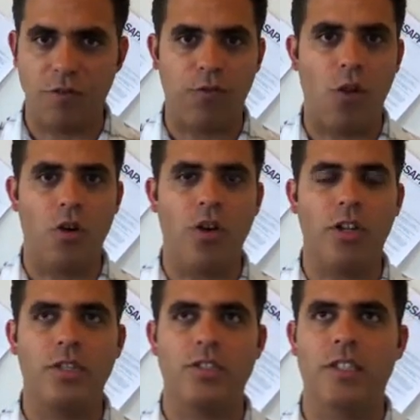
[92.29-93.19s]
the
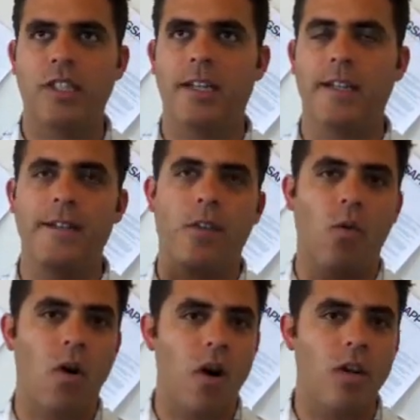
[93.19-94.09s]
floors, the
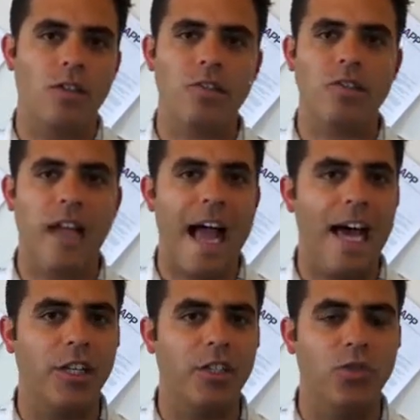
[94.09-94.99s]
walls,
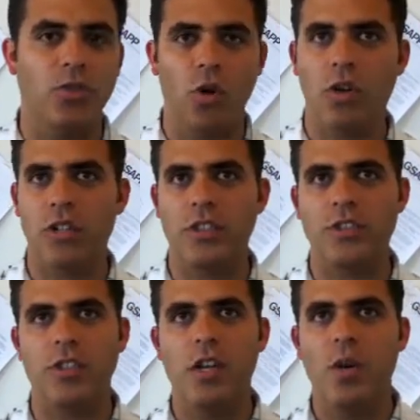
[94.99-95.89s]
how to do
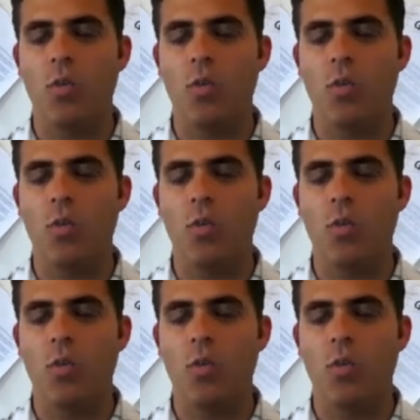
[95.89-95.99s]
doors,